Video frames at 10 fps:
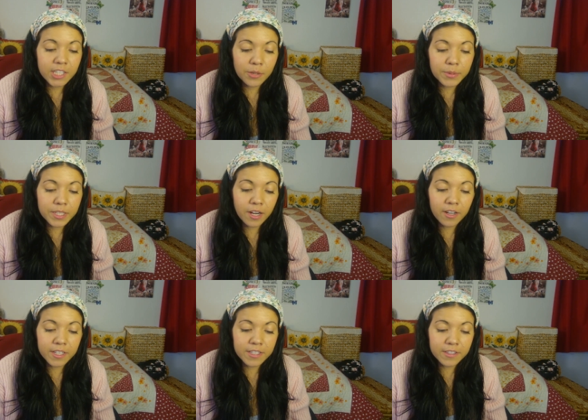shall be
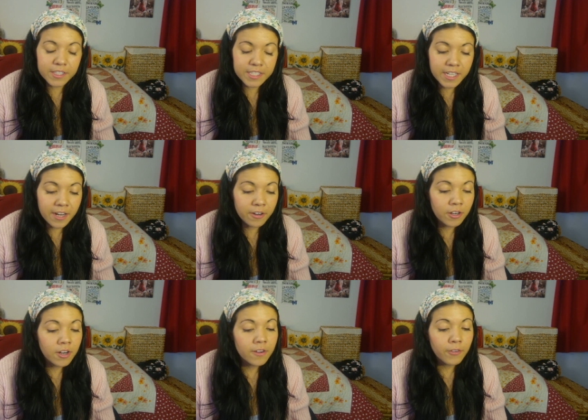caught in the
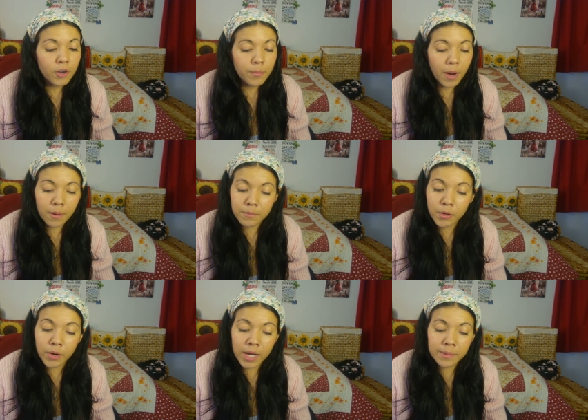snare. For upon
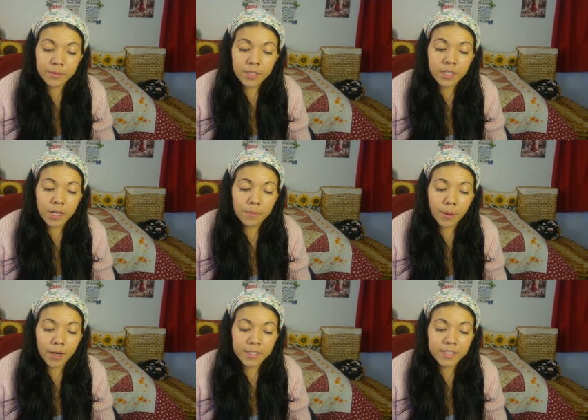Moab,
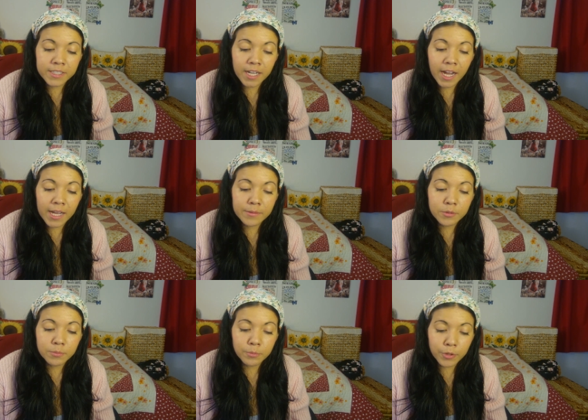upon it I
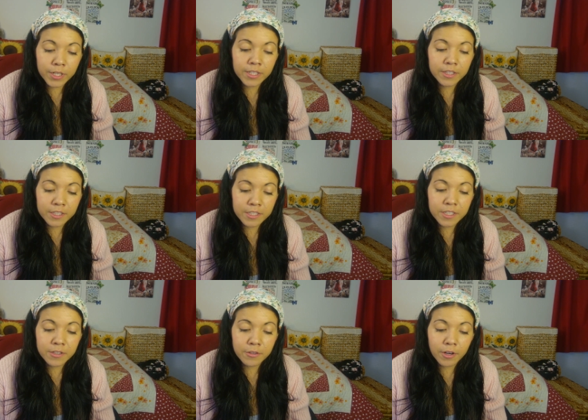will bring the
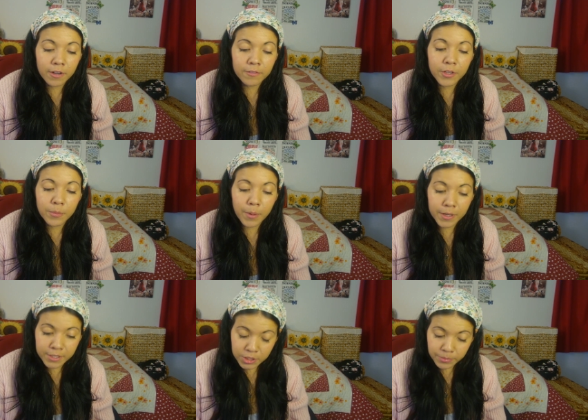year of their
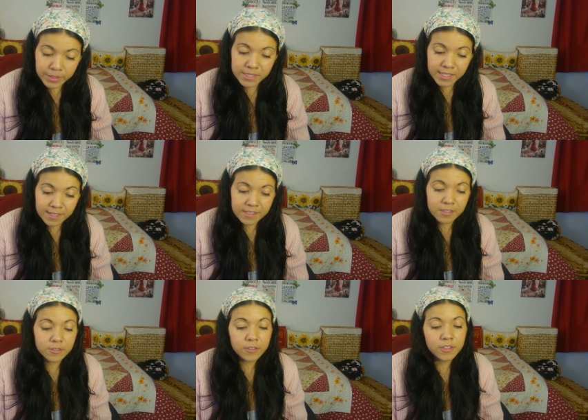punishment, says
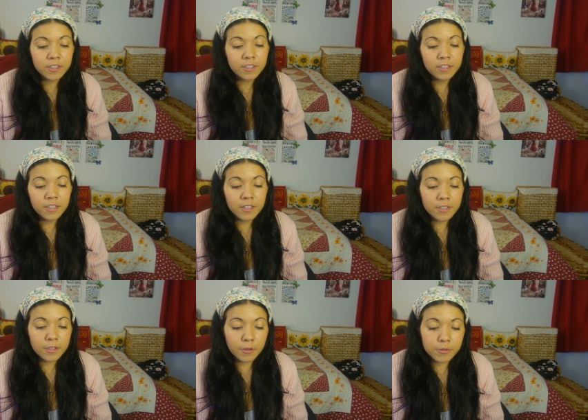the Lord.
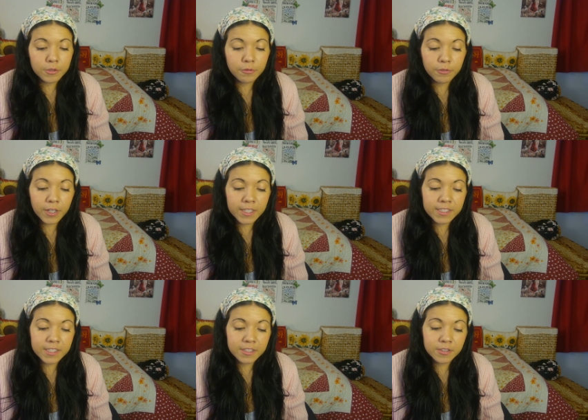Those who
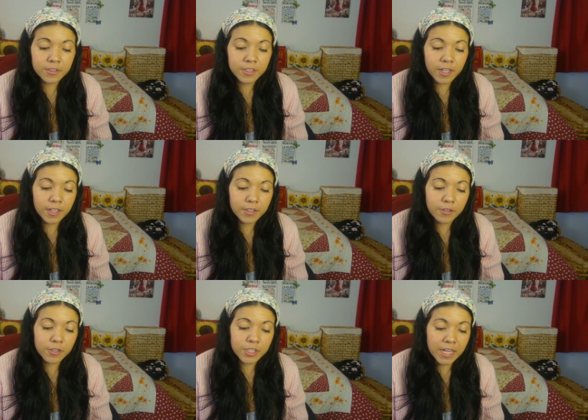fled stood
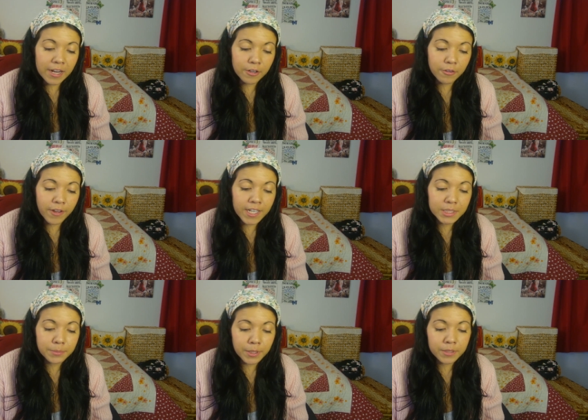under the shadow of
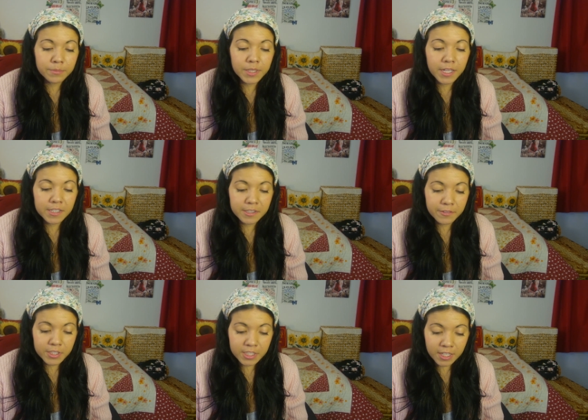Heshbon because
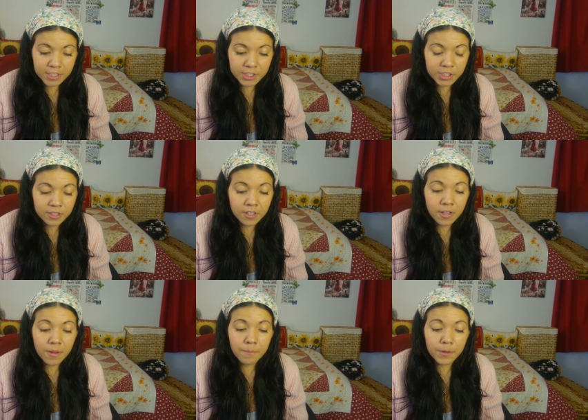of exhaustion,
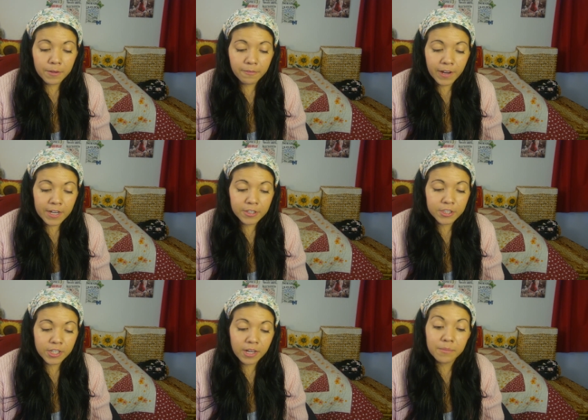but a fire
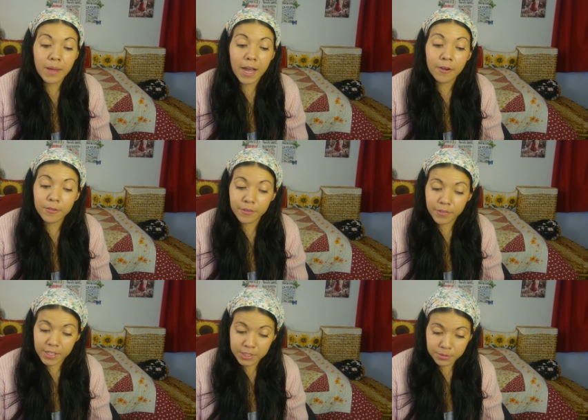shall come out
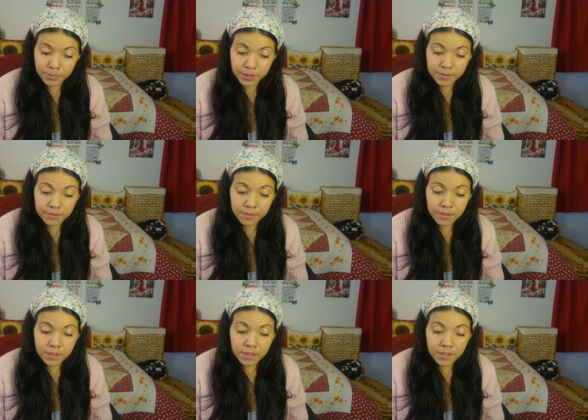of Heshbon,